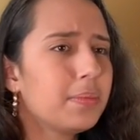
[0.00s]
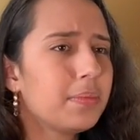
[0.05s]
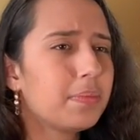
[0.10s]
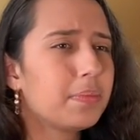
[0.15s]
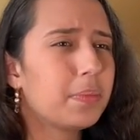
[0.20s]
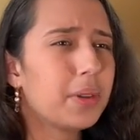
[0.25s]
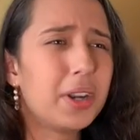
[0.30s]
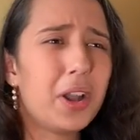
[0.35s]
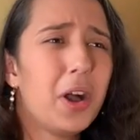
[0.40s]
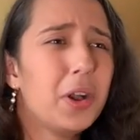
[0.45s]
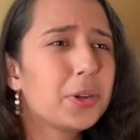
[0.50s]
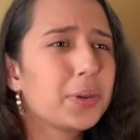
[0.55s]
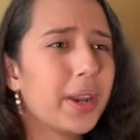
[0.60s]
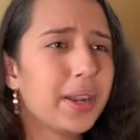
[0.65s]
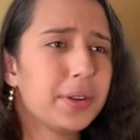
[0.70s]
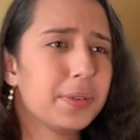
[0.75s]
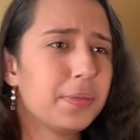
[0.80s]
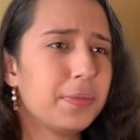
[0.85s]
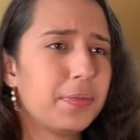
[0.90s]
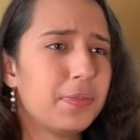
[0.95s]
But all
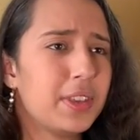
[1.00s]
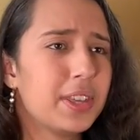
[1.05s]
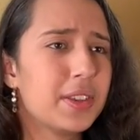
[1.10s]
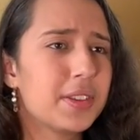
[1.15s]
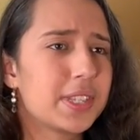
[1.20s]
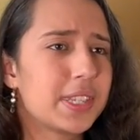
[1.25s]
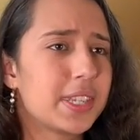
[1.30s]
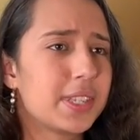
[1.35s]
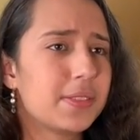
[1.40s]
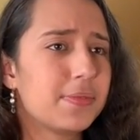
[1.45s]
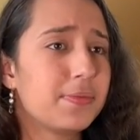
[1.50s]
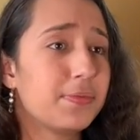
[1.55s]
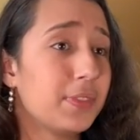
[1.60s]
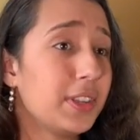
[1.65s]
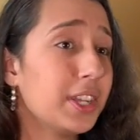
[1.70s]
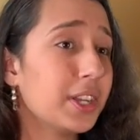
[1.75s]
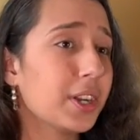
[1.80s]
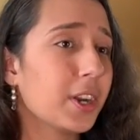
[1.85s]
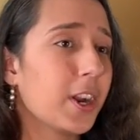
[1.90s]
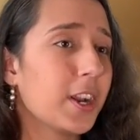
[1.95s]
Gretel feels is
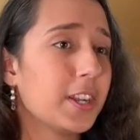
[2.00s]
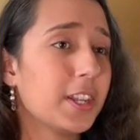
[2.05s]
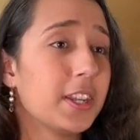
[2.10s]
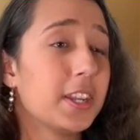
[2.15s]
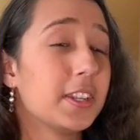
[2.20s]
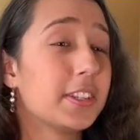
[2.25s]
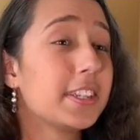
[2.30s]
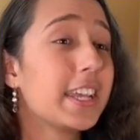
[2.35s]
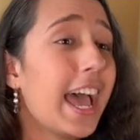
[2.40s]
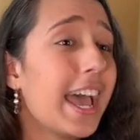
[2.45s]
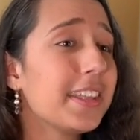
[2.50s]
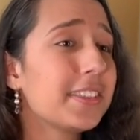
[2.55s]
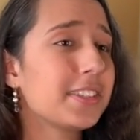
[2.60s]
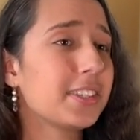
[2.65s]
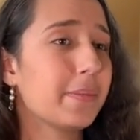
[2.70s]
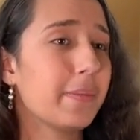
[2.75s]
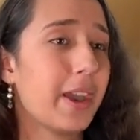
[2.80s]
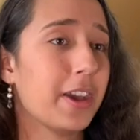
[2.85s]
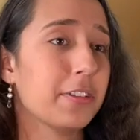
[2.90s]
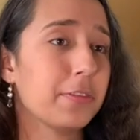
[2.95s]
fear and an intense
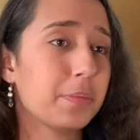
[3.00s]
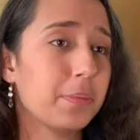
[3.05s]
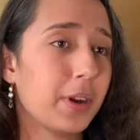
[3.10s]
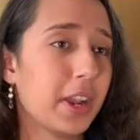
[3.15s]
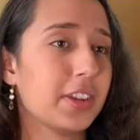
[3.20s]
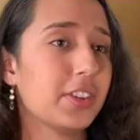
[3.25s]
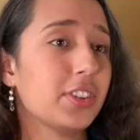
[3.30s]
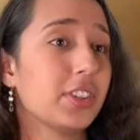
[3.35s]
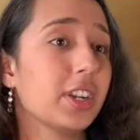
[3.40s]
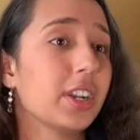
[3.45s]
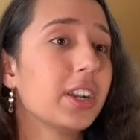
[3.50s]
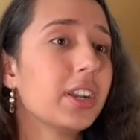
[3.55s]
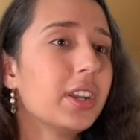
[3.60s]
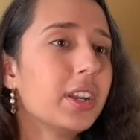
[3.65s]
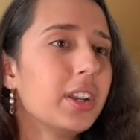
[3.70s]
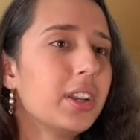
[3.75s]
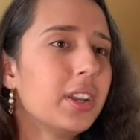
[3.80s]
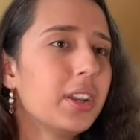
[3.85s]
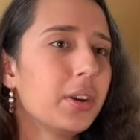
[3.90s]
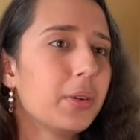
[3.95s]
amount of pressure.
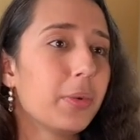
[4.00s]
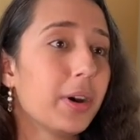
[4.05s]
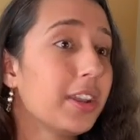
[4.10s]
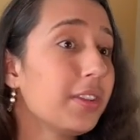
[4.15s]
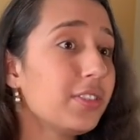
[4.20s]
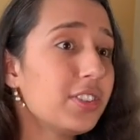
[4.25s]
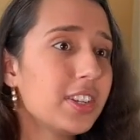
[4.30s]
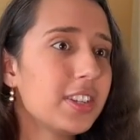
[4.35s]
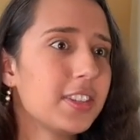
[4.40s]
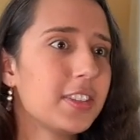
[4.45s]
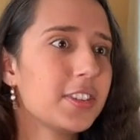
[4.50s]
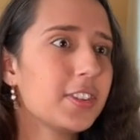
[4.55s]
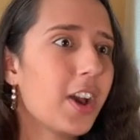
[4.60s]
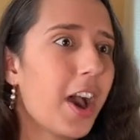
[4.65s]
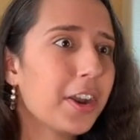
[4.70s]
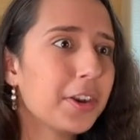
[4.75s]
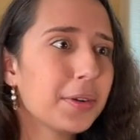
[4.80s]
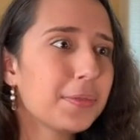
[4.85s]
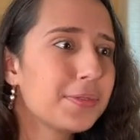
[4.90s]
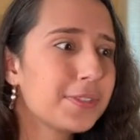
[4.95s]
What if she's the
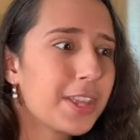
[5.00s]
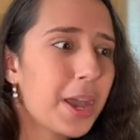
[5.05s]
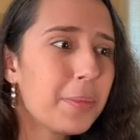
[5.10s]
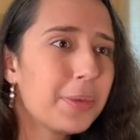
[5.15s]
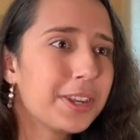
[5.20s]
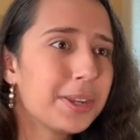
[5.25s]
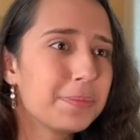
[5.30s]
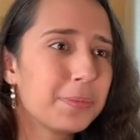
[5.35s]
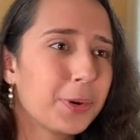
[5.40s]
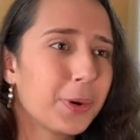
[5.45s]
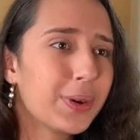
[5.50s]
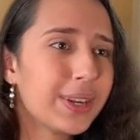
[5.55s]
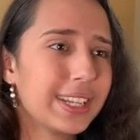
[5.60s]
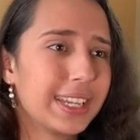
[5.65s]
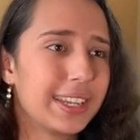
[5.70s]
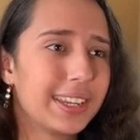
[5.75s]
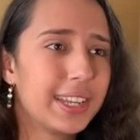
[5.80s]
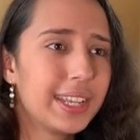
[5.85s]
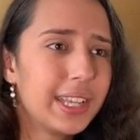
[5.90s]
daughter of someone important?